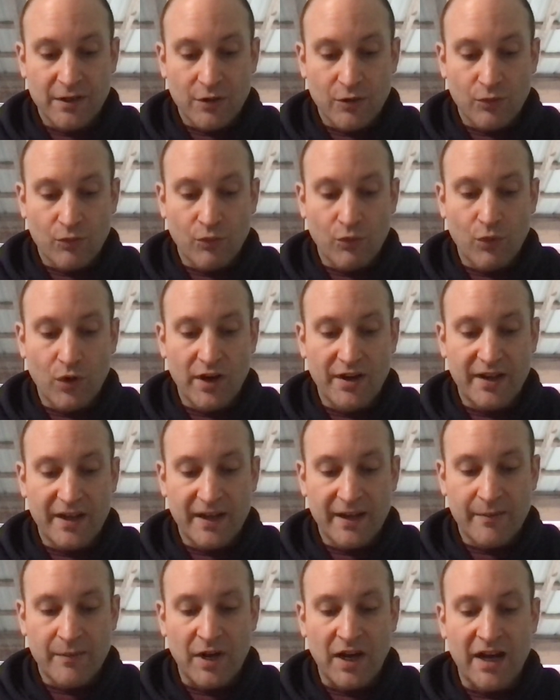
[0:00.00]
What
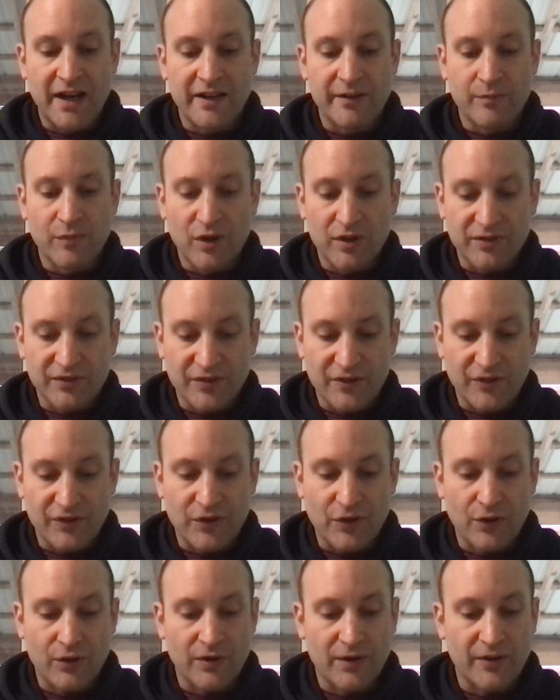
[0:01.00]
am I among these
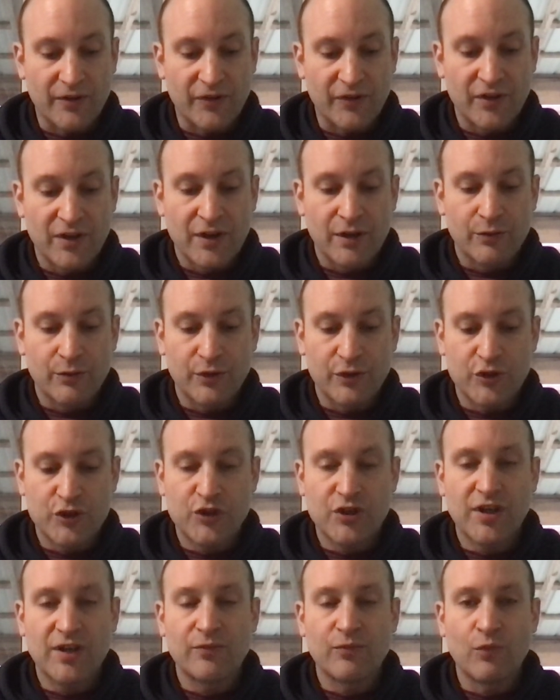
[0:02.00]
currents which
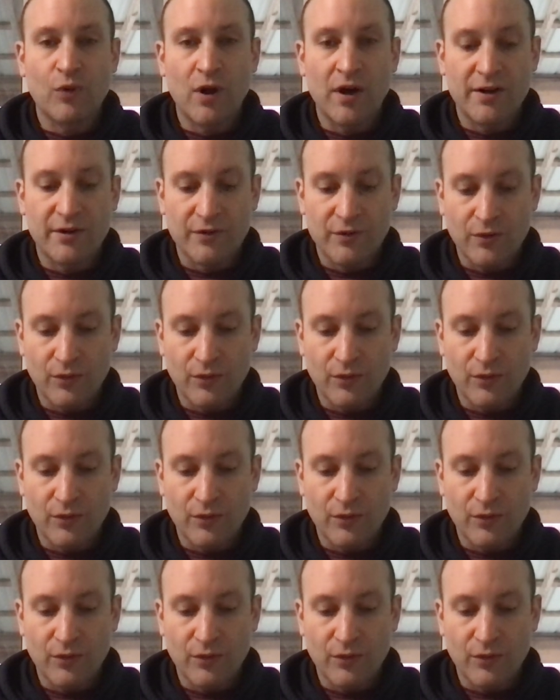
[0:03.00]
shed water